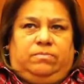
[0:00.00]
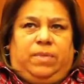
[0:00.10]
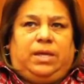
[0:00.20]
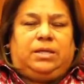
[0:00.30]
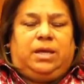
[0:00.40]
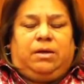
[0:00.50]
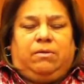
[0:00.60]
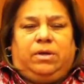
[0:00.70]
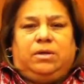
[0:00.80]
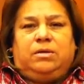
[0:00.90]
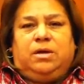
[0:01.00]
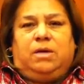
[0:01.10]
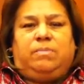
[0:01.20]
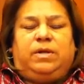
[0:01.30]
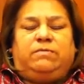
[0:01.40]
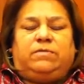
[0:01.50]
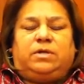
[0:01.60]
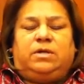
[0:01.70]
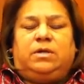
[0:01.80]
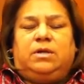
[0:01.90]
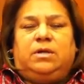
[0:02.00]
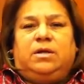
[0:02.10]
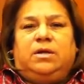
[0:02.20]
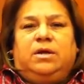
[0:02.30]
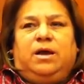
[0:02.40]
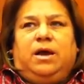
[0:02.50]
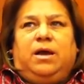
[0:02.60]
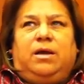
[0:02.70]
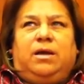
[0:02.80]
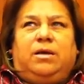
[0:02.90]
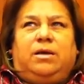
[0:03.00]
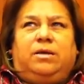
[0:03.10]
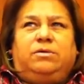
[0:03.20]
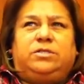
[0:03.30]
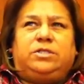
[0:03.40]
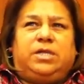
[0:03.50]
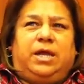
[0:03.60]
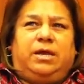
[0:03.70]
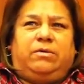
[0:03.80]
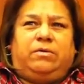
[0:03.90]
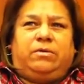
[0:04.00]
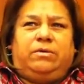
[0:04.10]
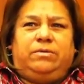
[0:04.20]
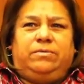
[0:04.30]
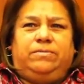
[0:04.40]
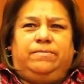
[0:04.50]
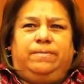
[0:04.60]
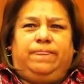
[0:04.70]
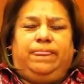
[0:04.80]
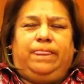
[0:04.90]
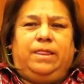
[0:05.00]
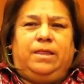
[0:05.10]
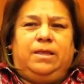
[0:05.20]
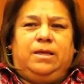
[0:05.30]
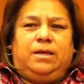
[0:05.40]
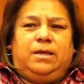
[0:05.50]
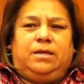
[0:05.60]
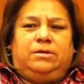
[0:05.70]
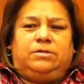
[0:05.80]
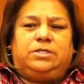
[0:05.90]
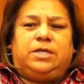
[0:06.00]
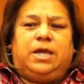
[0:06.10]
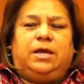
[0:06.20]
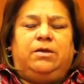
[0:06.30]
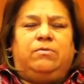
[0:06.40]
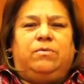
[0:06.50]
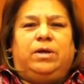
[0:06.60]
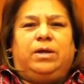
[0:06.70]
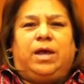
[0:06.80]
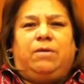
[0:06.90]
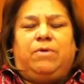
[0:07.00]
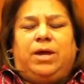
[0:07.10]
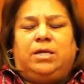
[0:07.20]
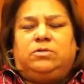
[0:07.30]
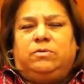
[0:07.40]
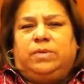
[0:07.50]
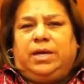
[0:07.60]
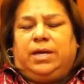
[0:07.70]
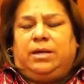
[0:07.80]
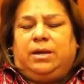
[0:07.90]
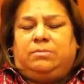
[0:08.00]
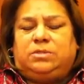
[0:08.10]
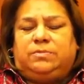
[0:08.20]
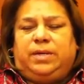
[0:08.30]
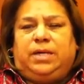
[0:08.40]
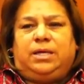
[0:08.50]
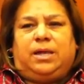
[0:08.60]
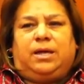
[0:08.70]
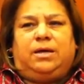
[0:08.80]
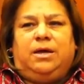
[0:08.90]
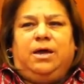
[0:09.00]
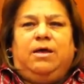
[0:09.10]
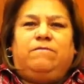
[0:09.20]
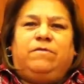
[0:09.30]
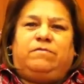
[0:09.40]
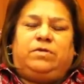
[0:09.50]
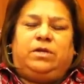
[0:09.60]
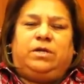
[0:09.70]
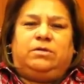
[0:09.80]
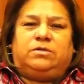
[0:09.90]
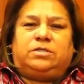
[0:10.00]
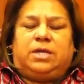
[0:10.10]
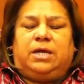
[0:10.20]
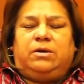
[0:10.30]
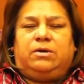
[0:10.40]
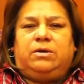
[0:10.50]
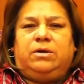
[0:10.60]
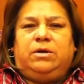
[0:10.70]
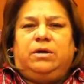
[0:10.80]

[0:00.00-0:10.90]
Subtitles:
make the area uplifted. Years later, when I ran into him again, and I'm speaking like 15 years later,